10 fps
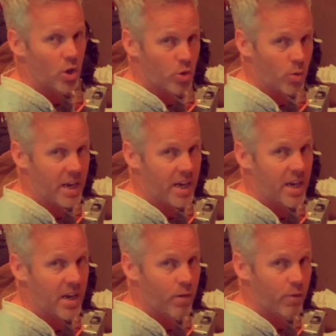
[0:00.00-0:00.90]
3,
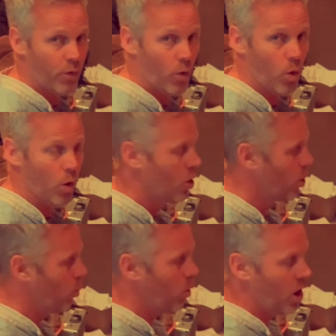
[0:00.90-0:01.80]
4.
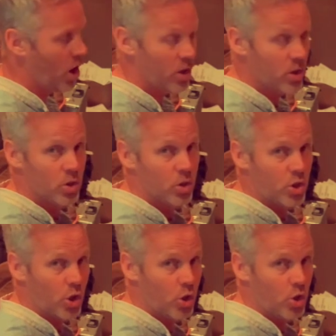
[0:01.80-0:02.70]
1, 2,
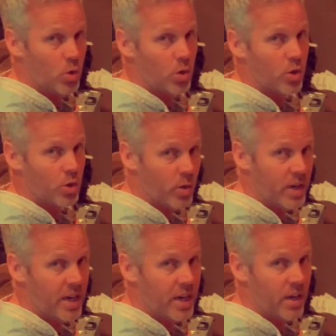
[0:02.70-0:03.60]

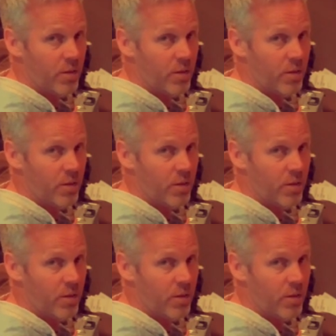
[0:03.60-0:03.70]
3,